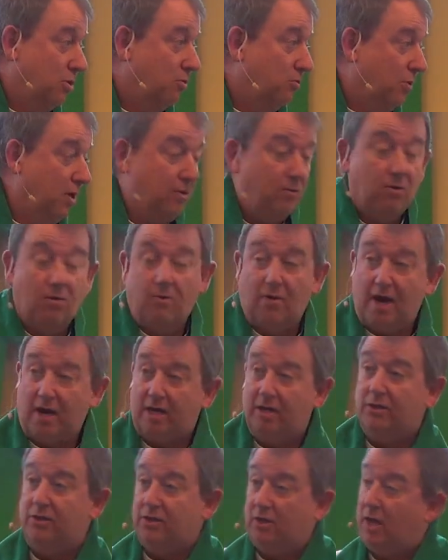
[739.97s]
we were
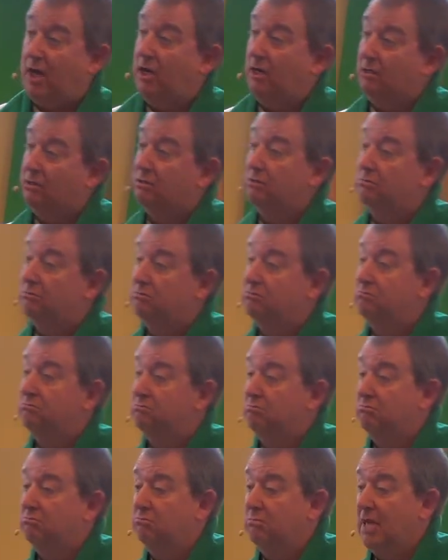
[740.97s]
reconciled
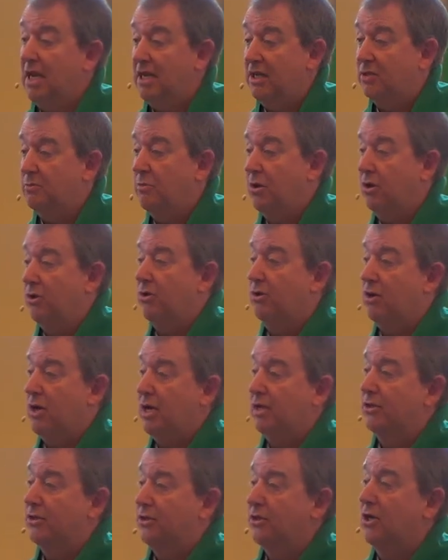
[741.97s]
as mother
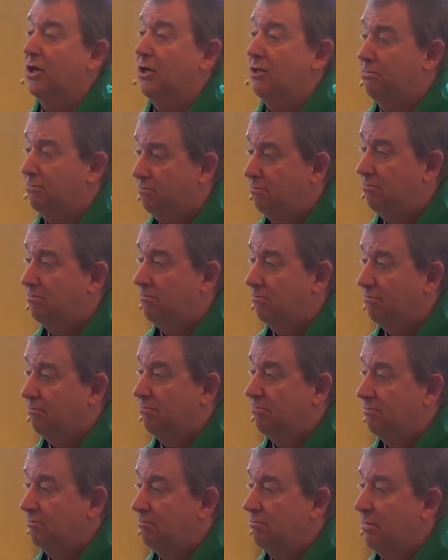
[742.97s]
and son
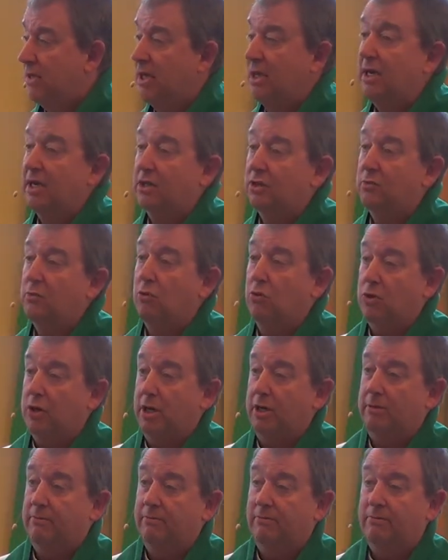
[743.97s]
the next morning.
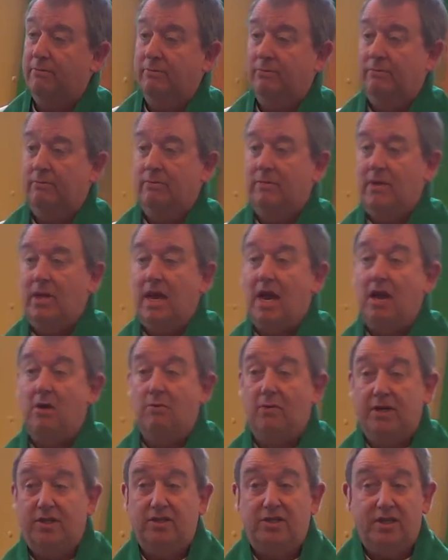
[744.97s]

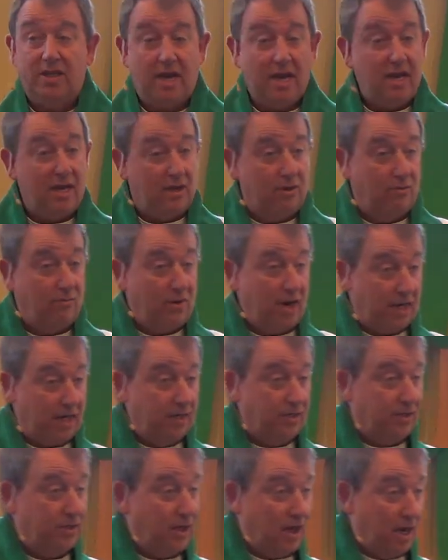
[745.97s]
And we stayed
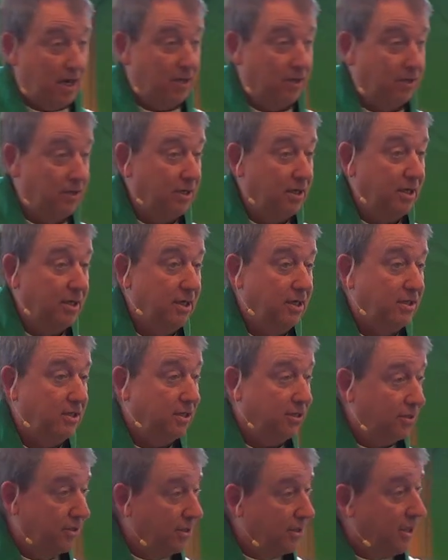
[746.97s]
reconciled
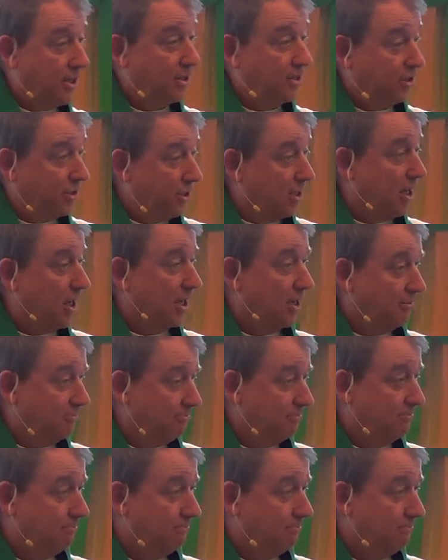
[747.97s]
until the day she died.